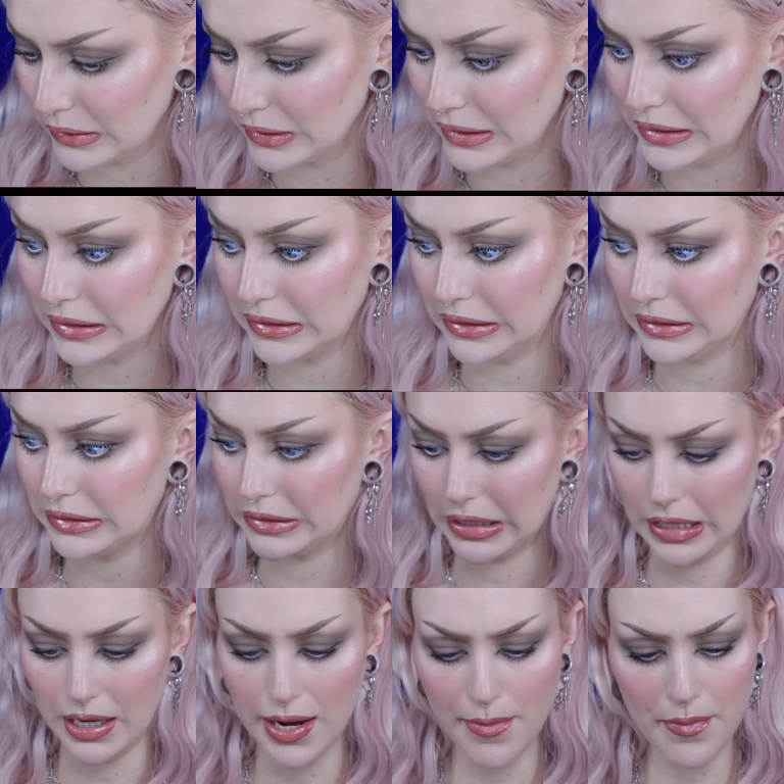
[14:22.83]
really the
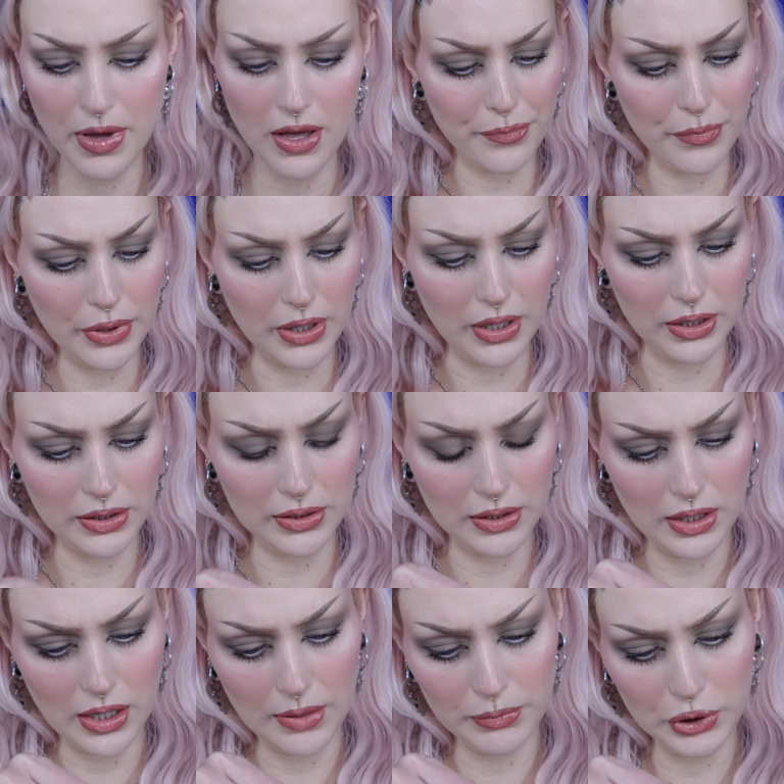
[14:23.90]
same but
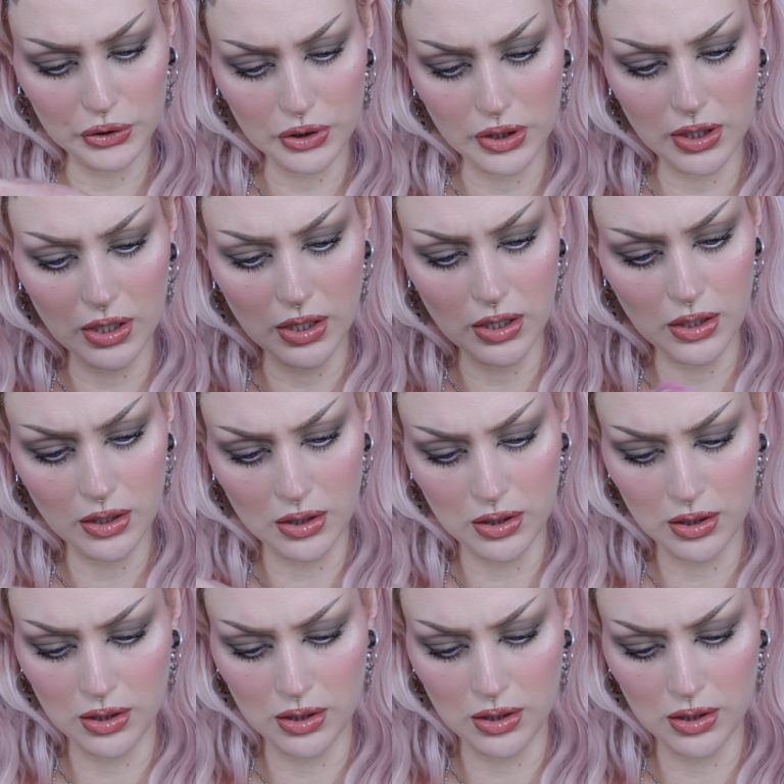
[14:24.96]
i'm just gonna